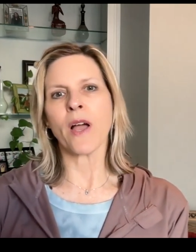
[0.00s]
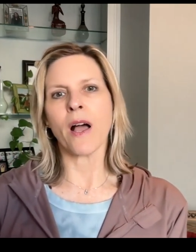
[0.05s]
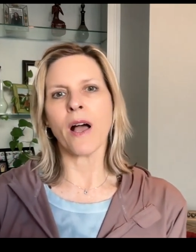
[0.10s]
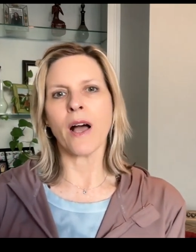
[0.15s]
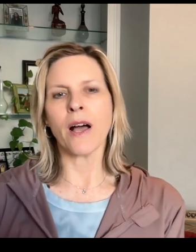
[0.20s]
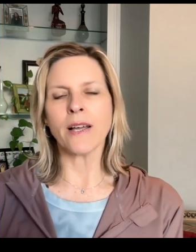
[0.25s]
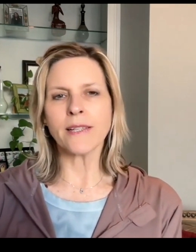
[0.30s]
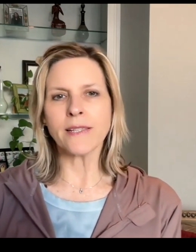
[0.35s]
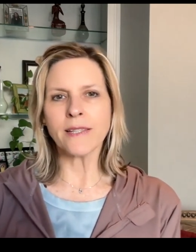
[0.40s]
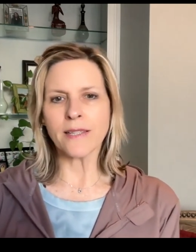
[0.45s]

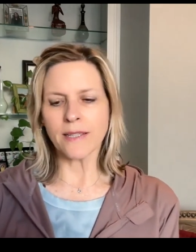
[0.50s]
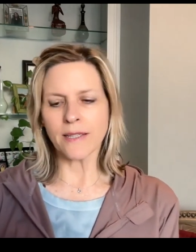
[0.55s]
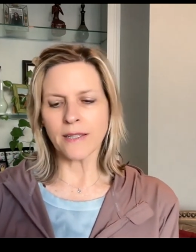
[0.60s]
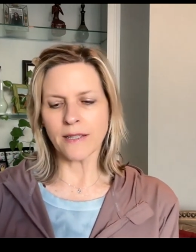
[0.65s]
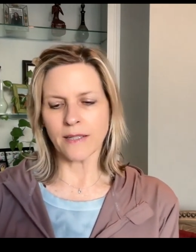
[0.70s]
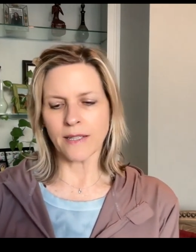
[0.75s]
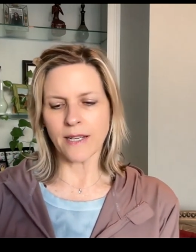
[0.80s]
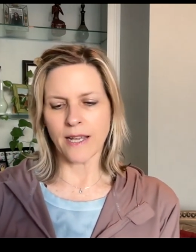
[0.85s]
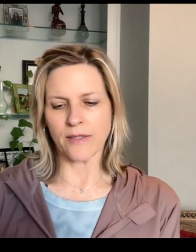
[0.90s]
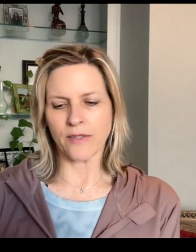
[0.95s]
I see
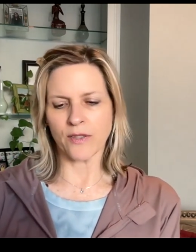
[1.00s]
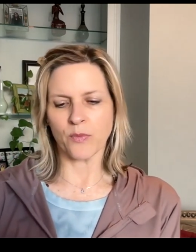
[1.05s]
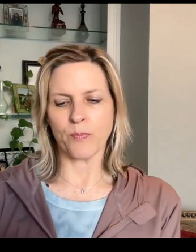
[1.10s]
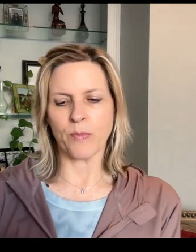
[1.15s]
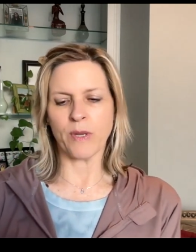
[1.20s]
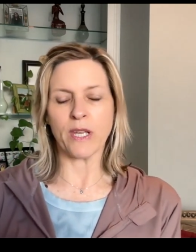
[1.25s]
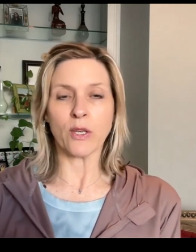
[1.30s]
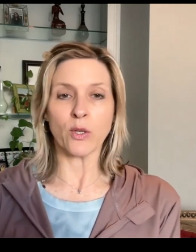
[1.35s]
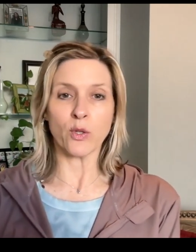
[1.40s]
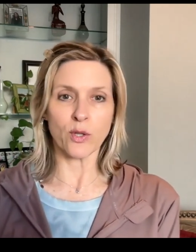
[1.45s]
it as
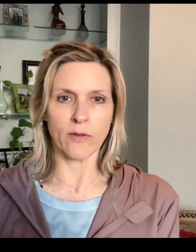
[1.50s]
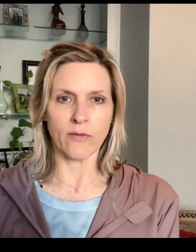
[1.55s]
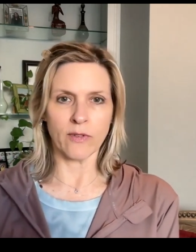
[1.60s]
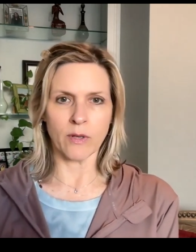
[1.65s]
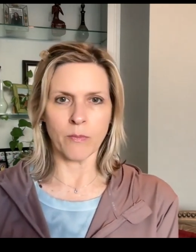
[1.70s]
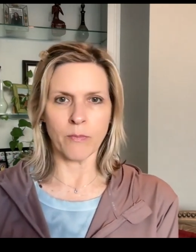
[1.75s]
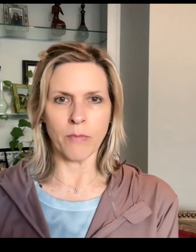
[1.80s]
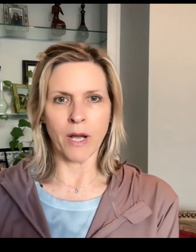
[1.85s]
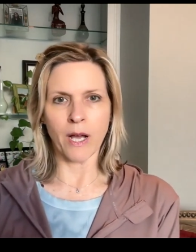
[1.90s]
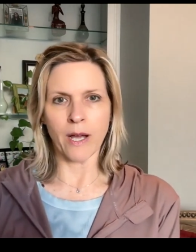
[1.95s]
being
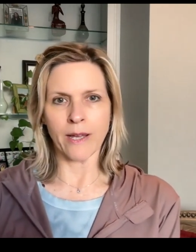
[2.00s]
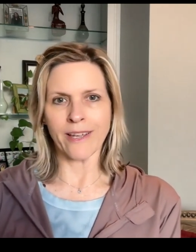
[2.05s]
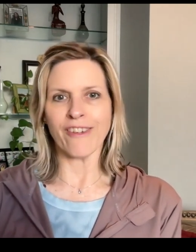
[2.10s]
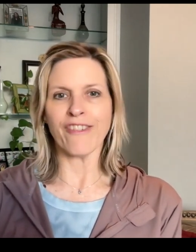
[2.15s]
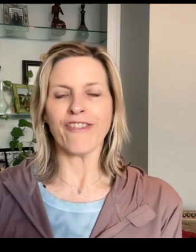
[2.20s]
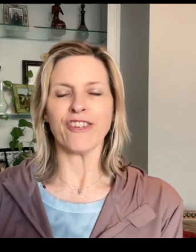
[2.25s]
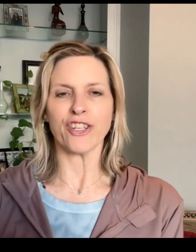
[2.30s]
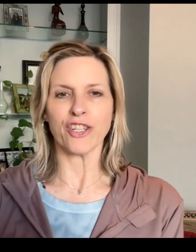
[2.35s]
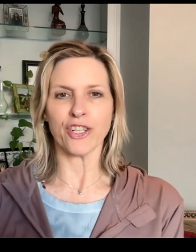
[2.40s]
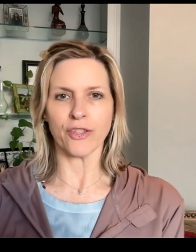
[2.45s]
driven by
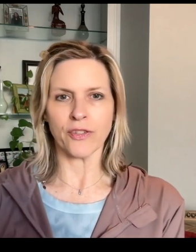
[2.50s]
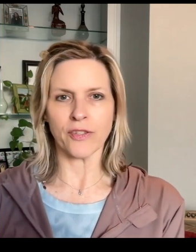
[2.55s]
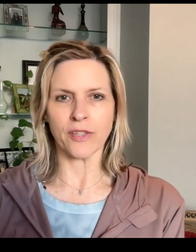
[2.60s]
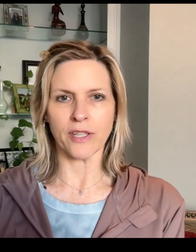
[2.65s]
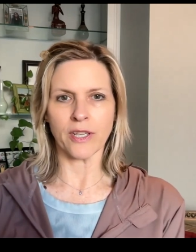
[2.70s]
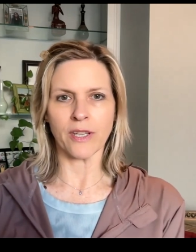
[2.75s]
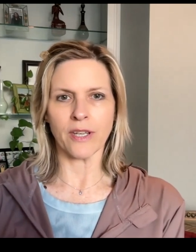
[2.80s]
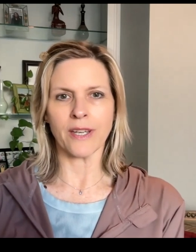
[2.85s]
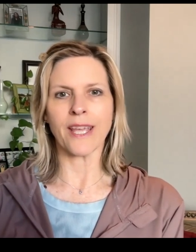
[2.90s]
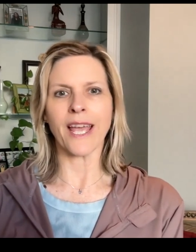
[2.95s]

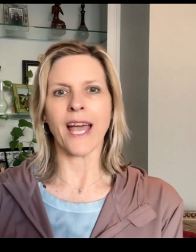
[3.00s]
efficiency,